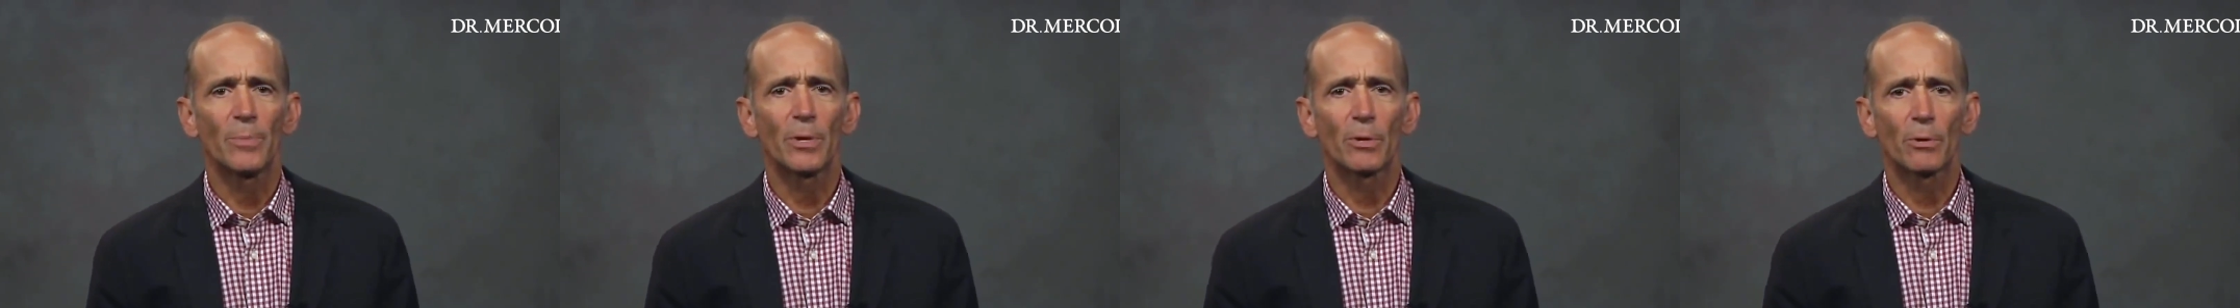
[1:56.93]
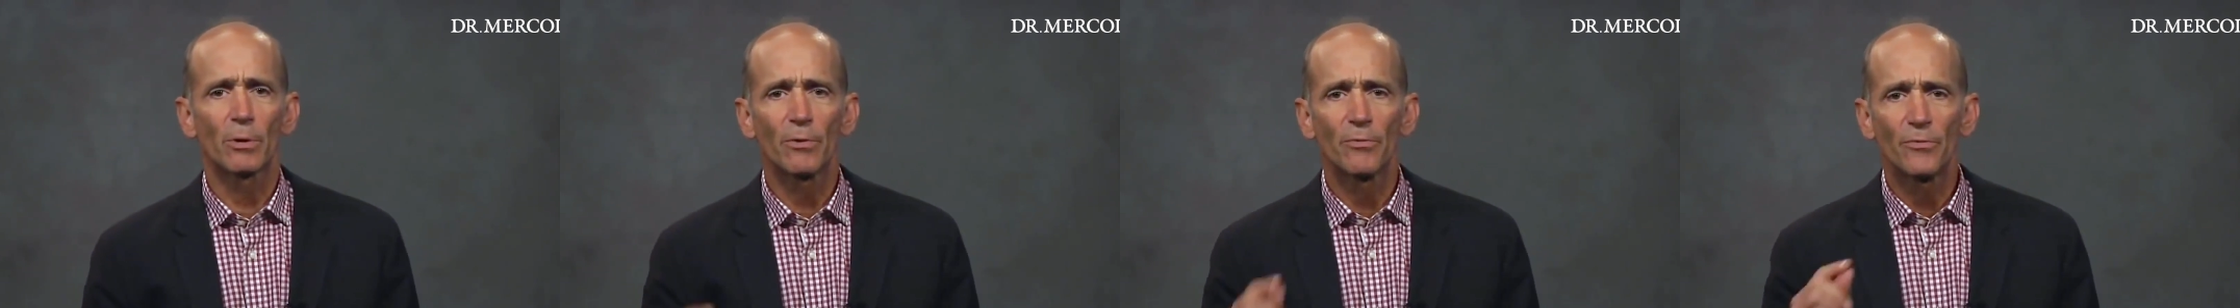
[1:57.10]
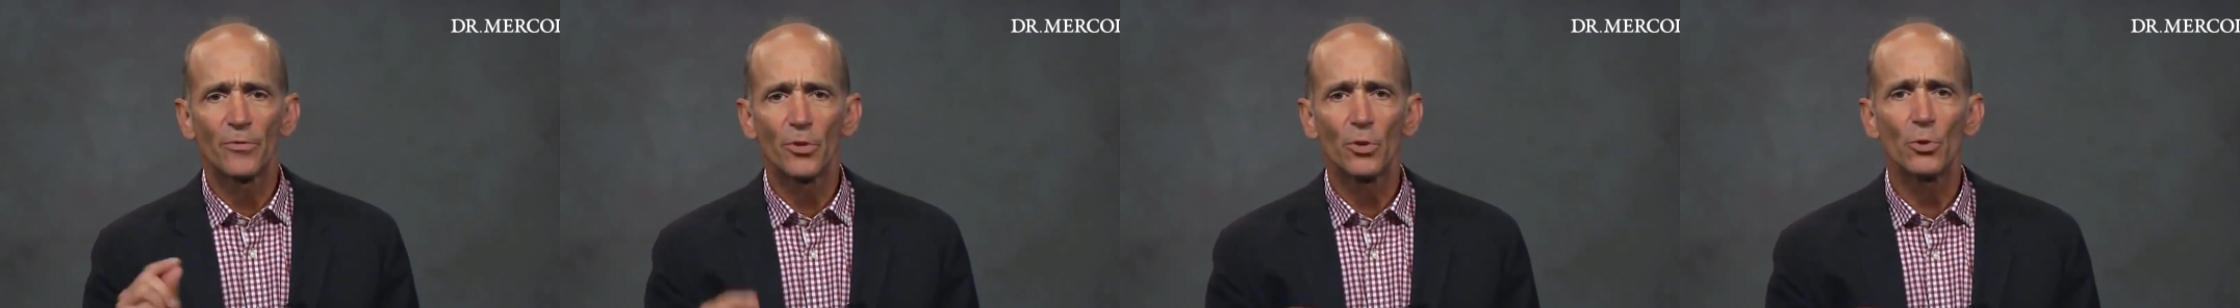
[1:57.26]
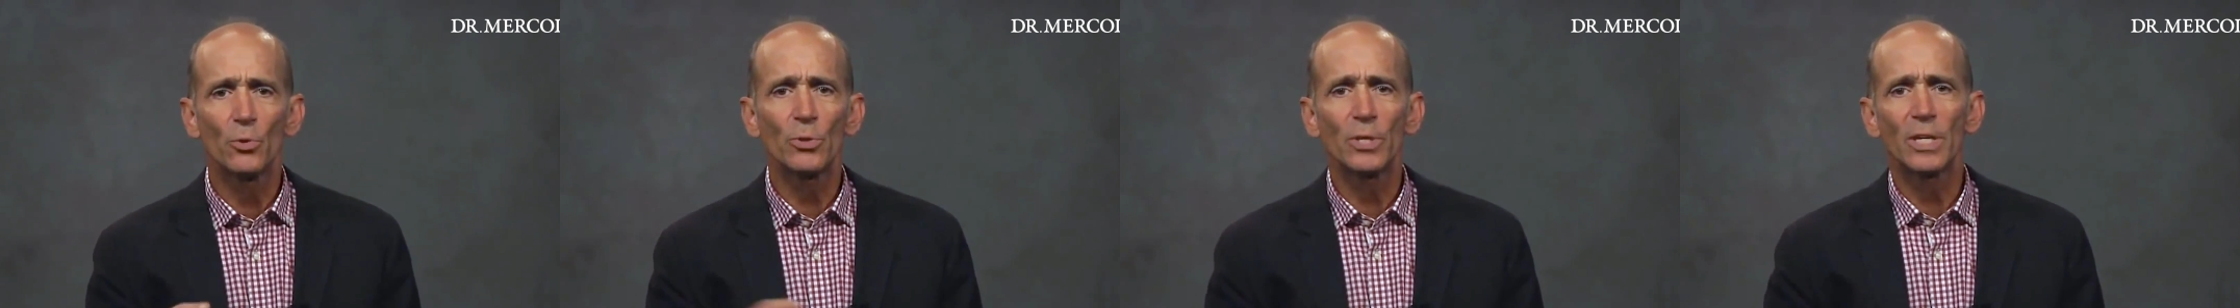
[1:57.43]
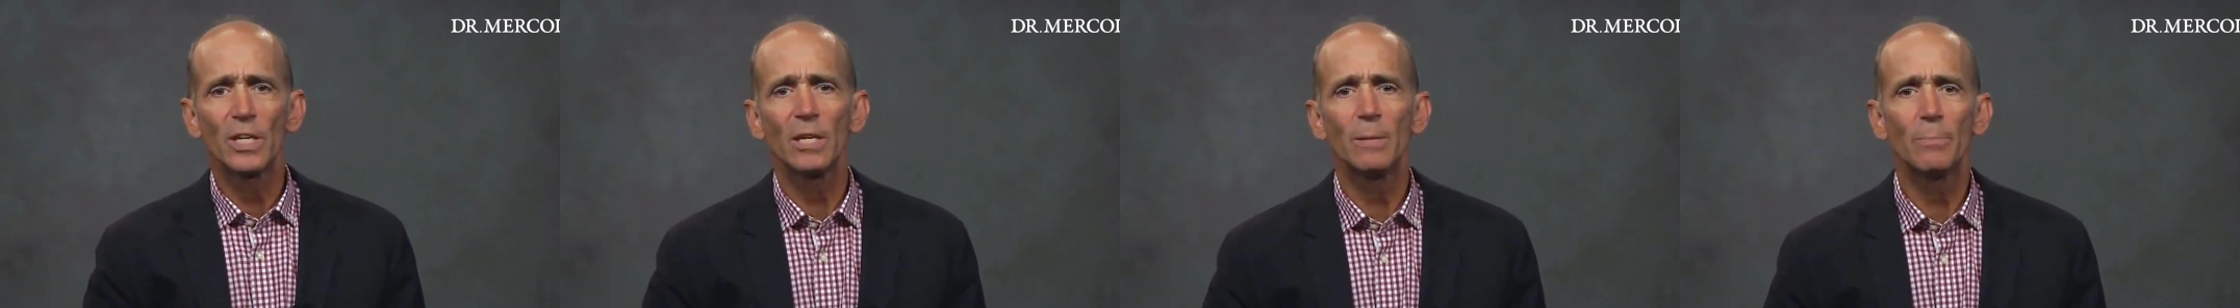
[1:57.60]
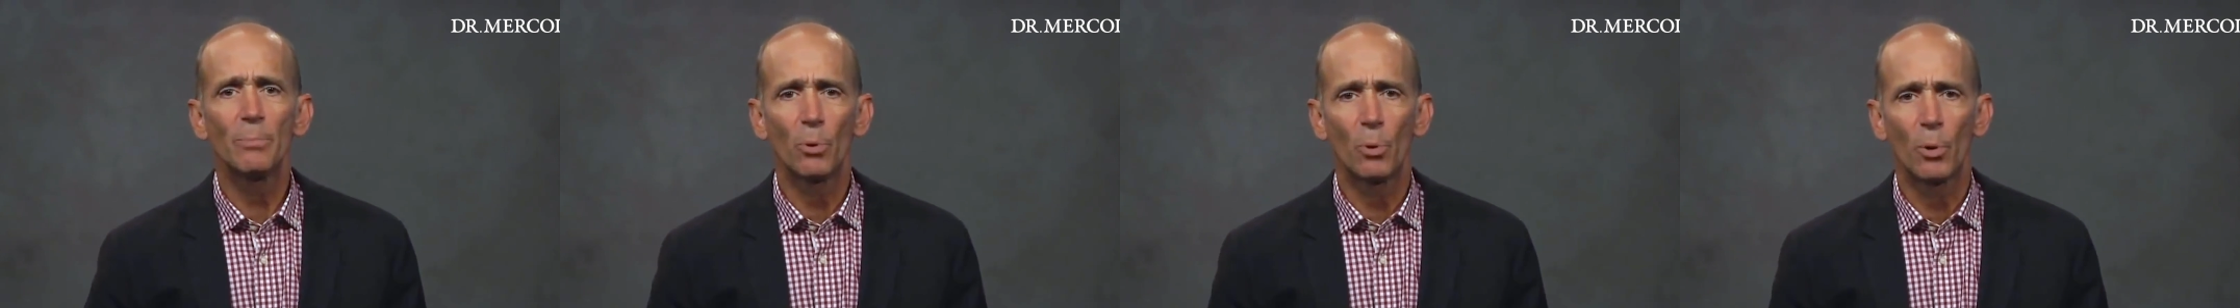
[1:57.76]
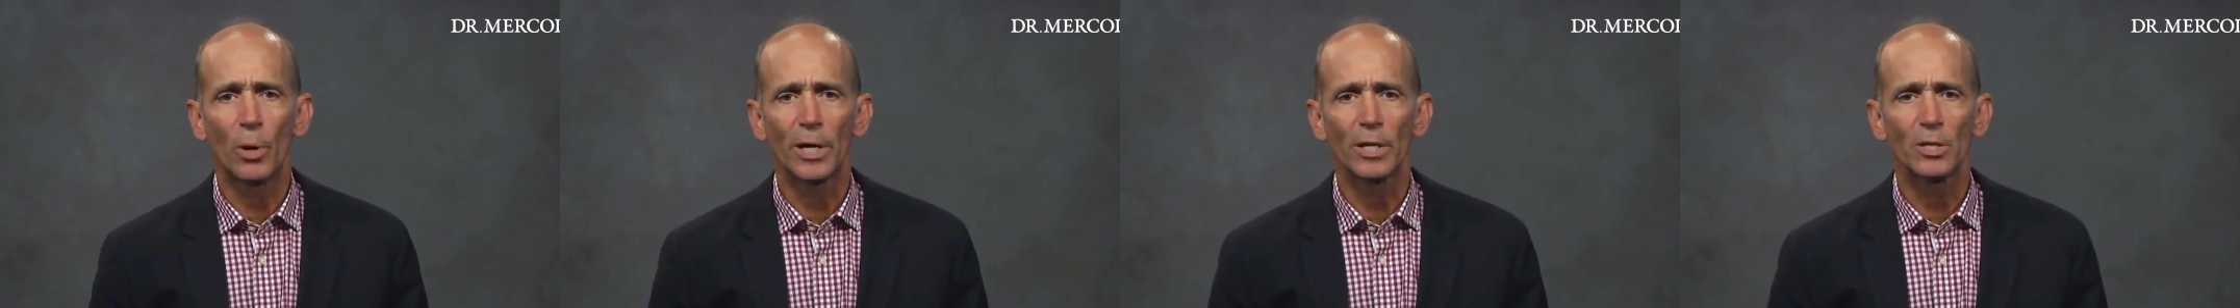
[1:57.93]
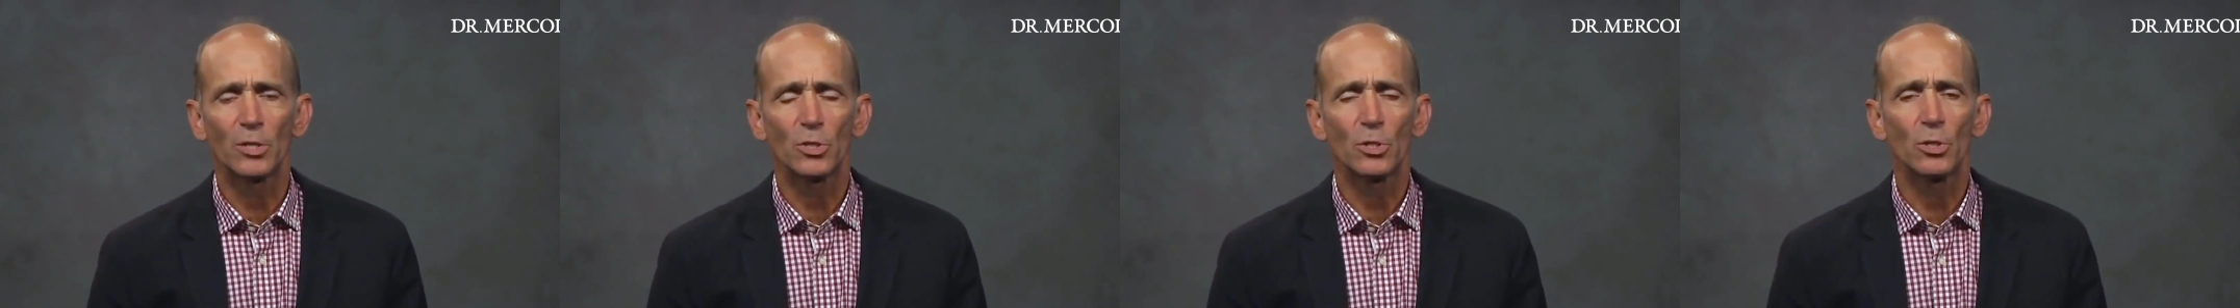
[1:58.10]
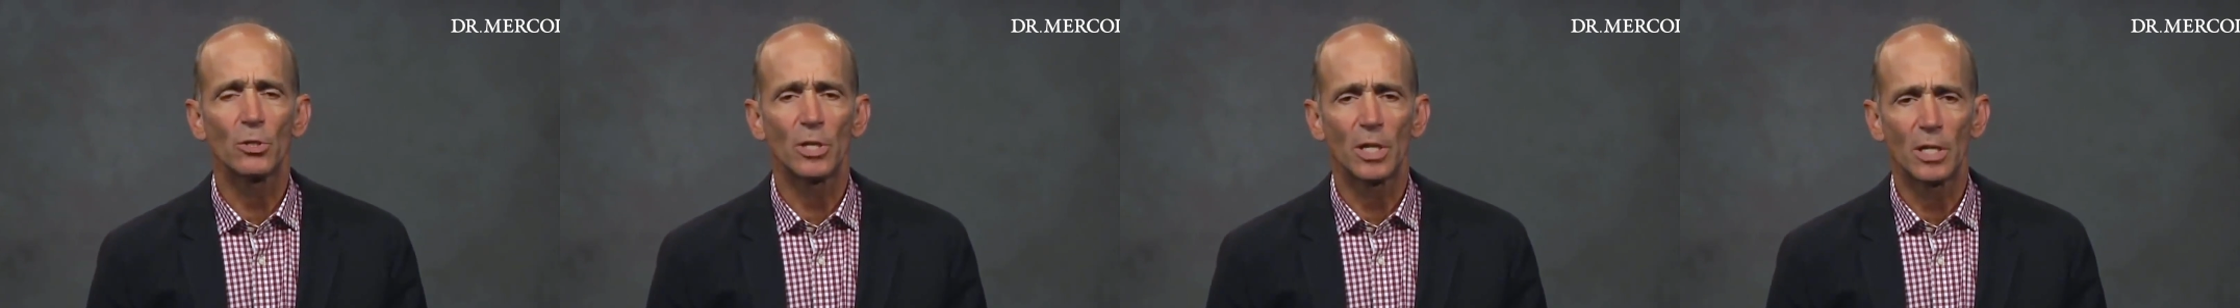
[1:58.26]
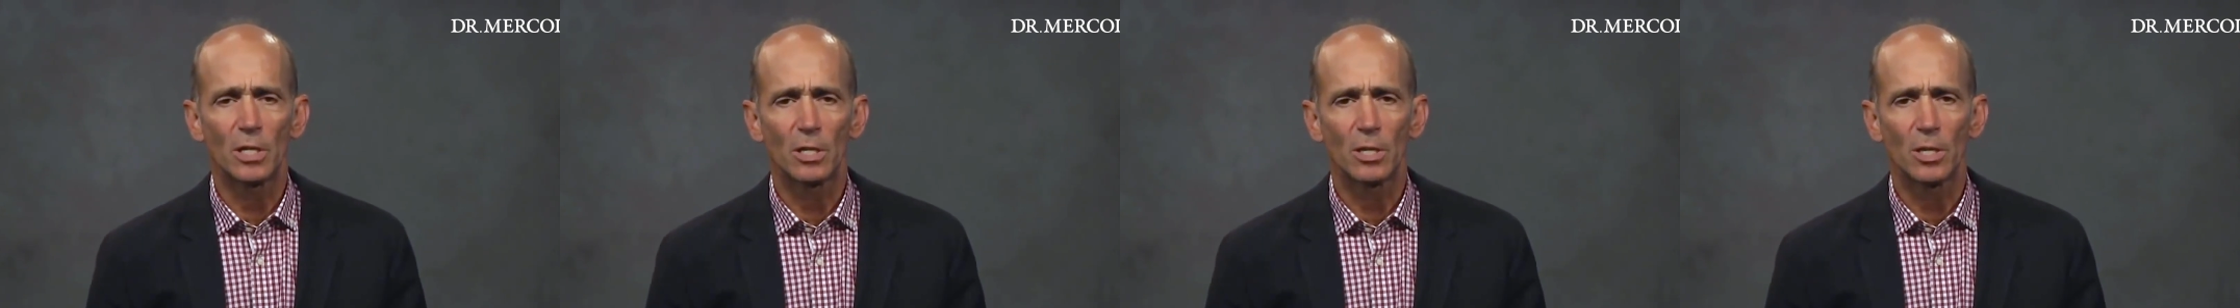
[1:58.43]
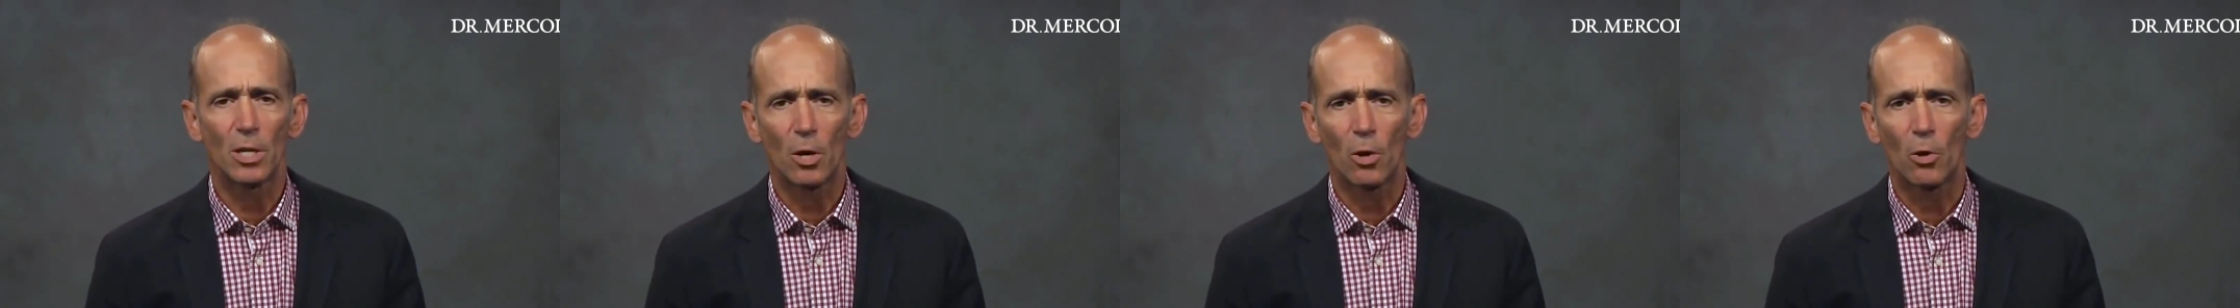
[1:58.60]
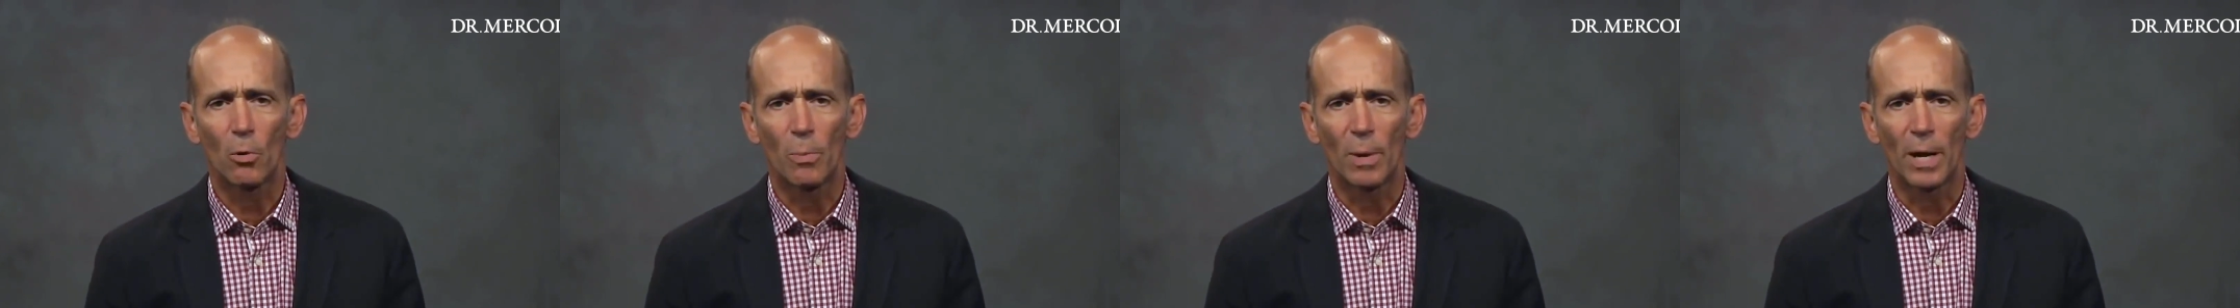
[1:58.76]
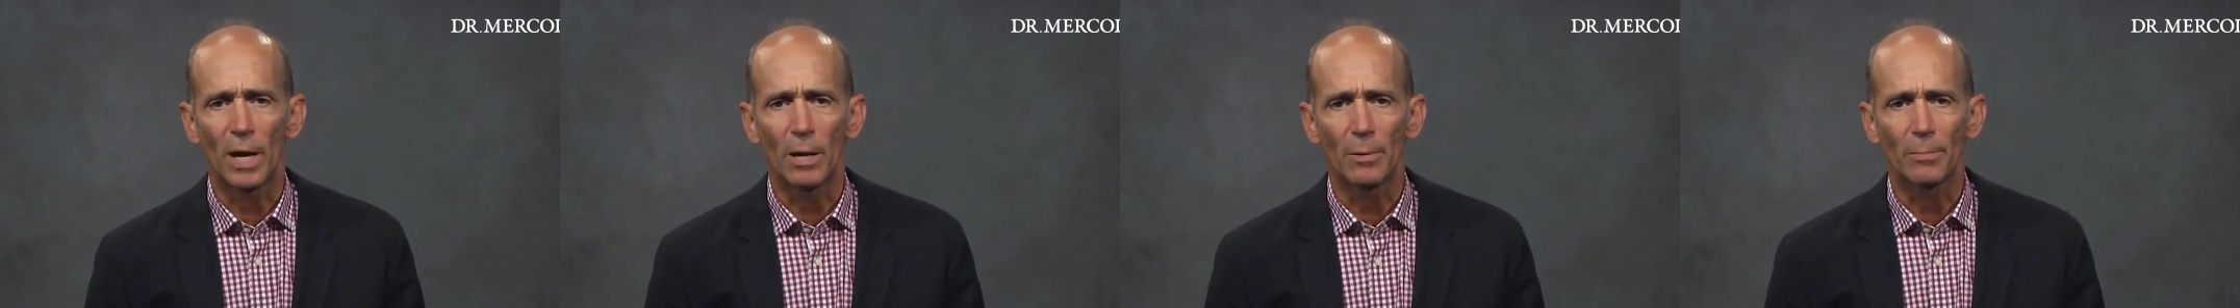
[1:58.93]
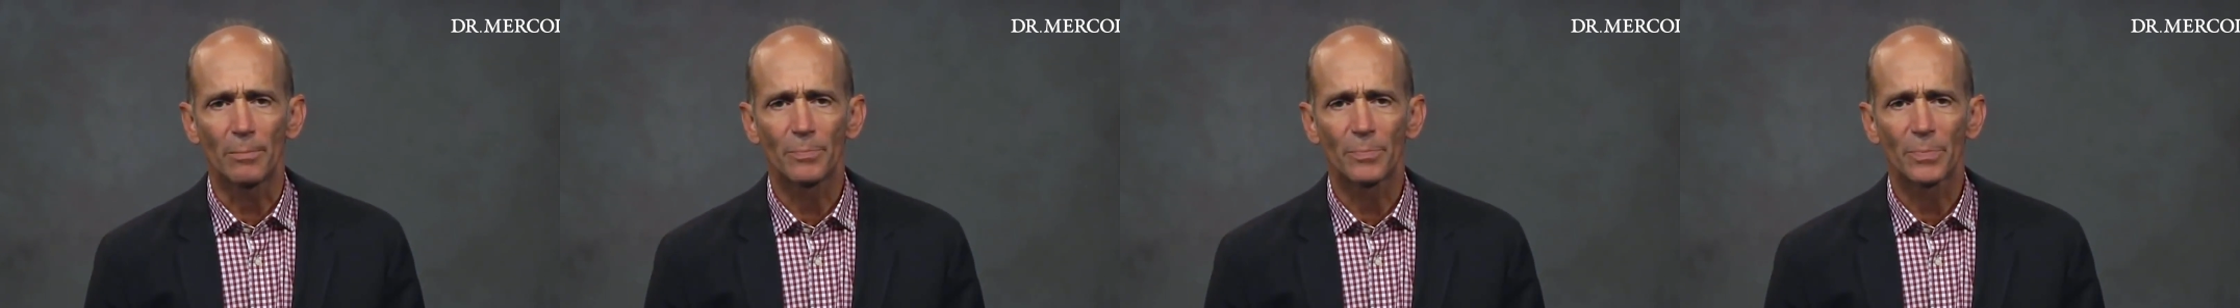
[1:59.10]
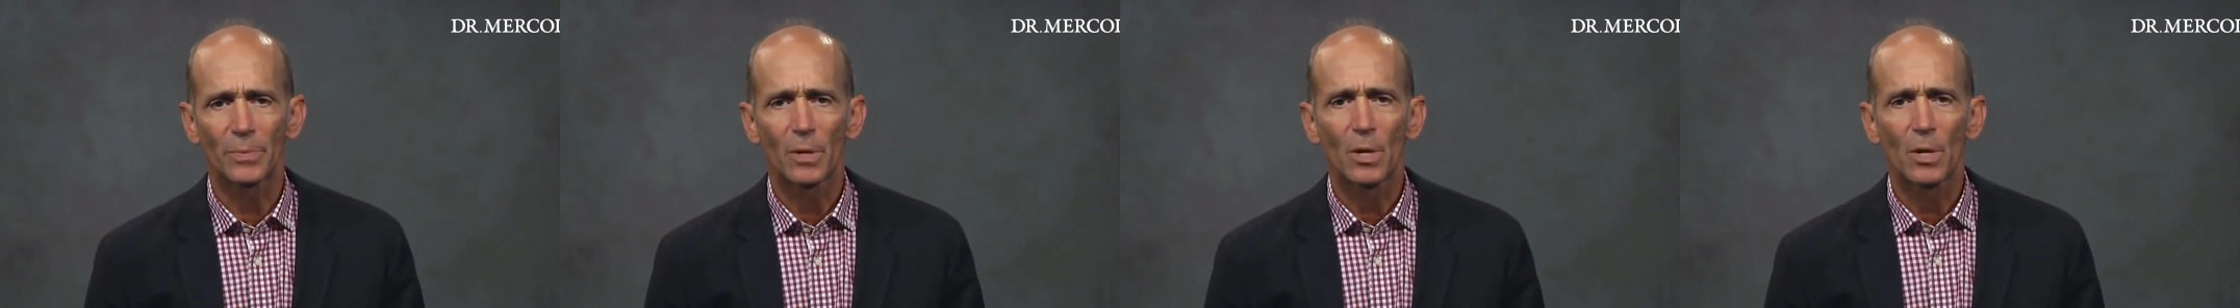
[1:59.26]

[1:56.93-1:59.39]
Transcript: there are a few key points you need to know about.